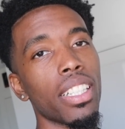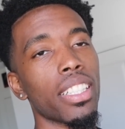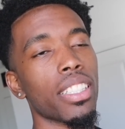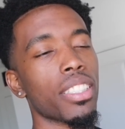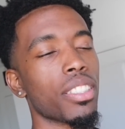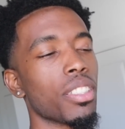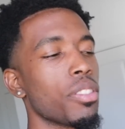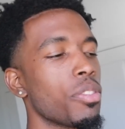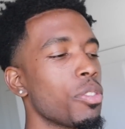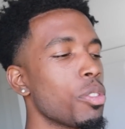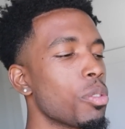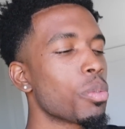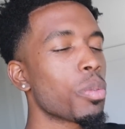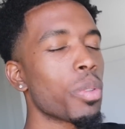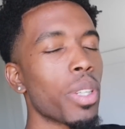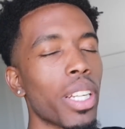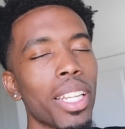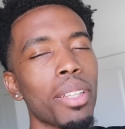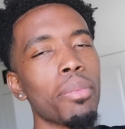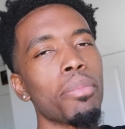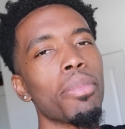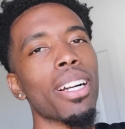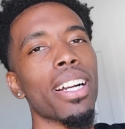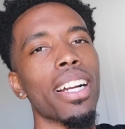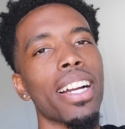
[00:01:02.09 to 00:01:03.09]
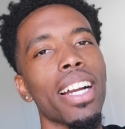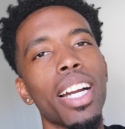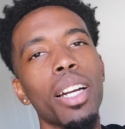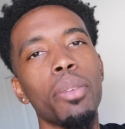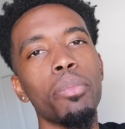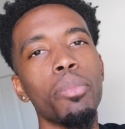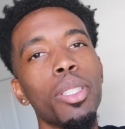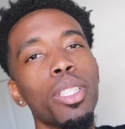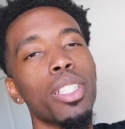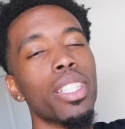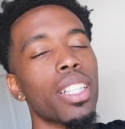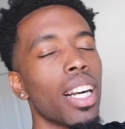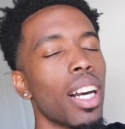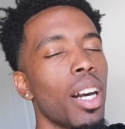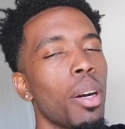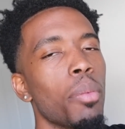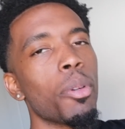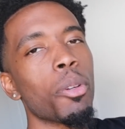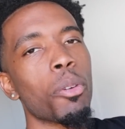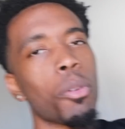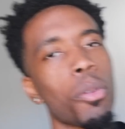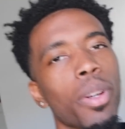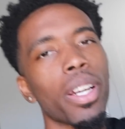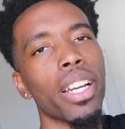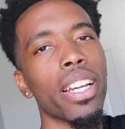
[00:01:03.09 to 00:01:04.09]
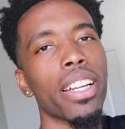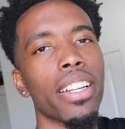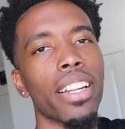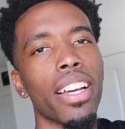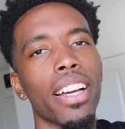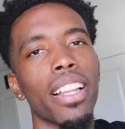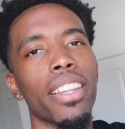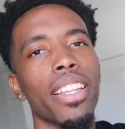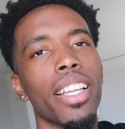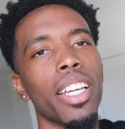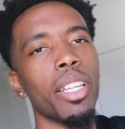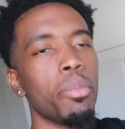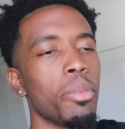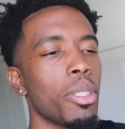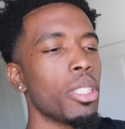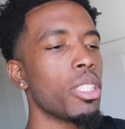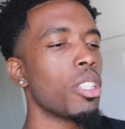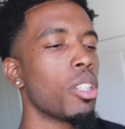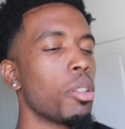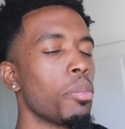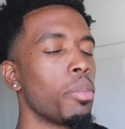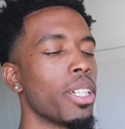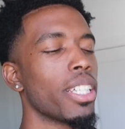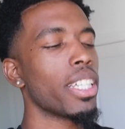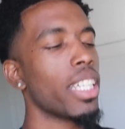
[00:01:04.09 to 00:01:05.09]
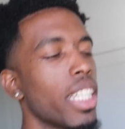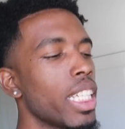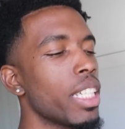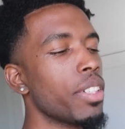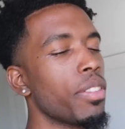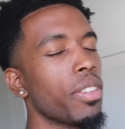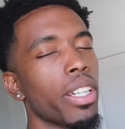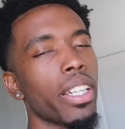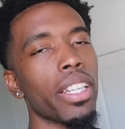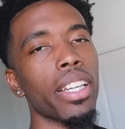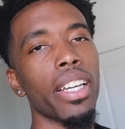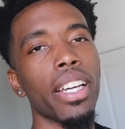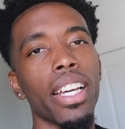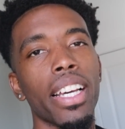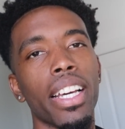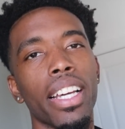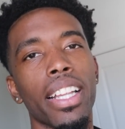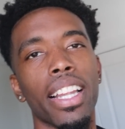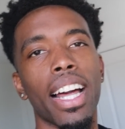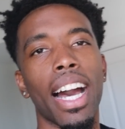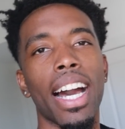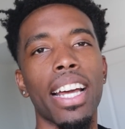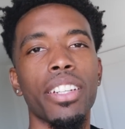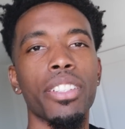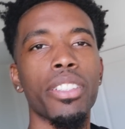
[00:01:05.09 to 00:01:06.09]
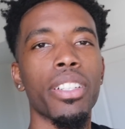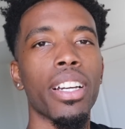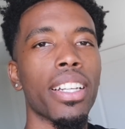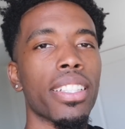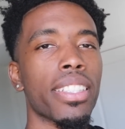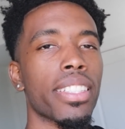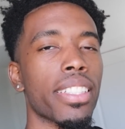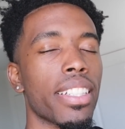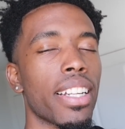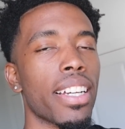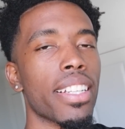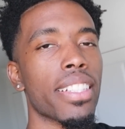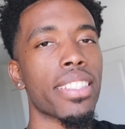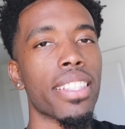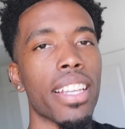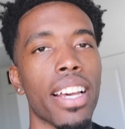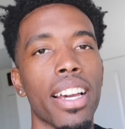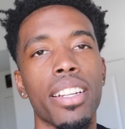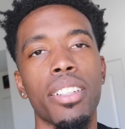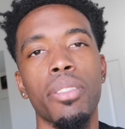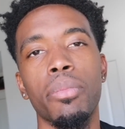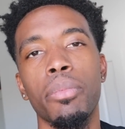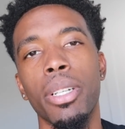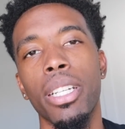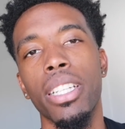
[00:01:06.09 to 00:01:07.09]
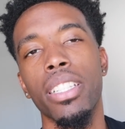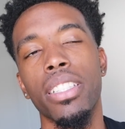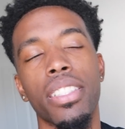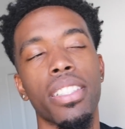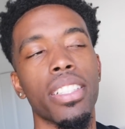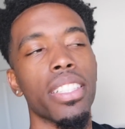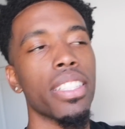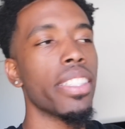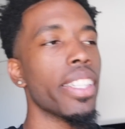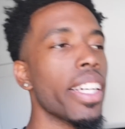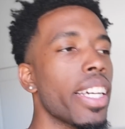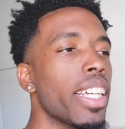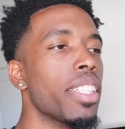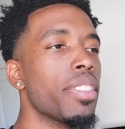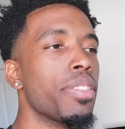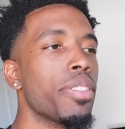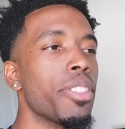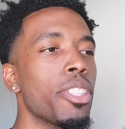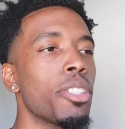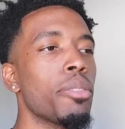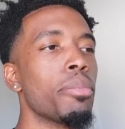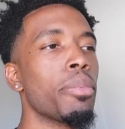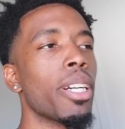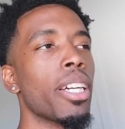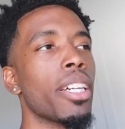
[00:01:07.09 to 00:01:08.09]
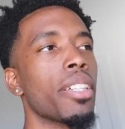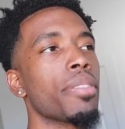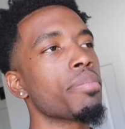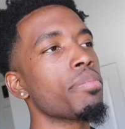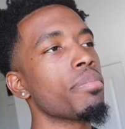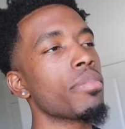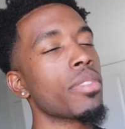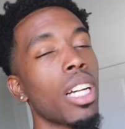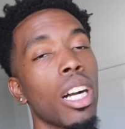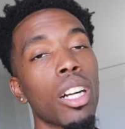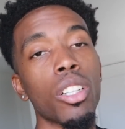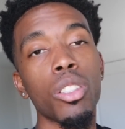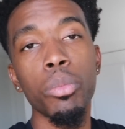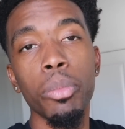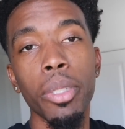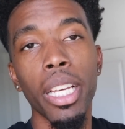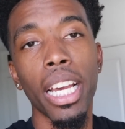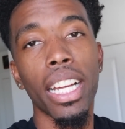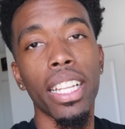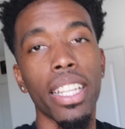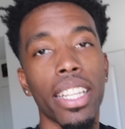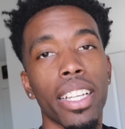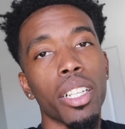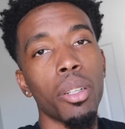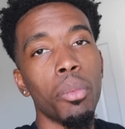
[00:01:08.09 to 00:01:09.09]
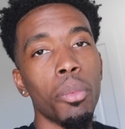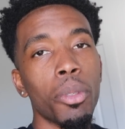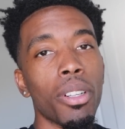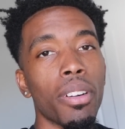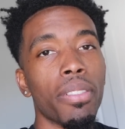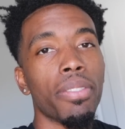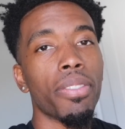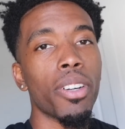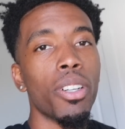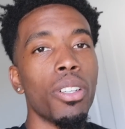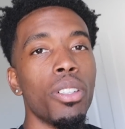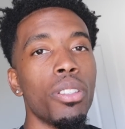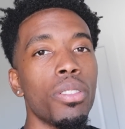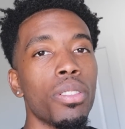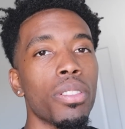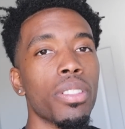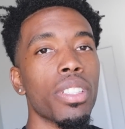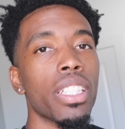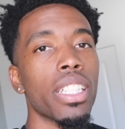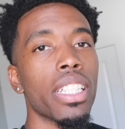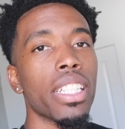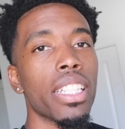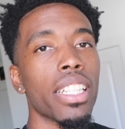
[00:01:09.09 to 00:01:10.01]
So if you really behind me, comment right now, let me know. But anyway, I know y'all said that title, man. Today's video, man, I'm gonna be acting like I'm on the phone.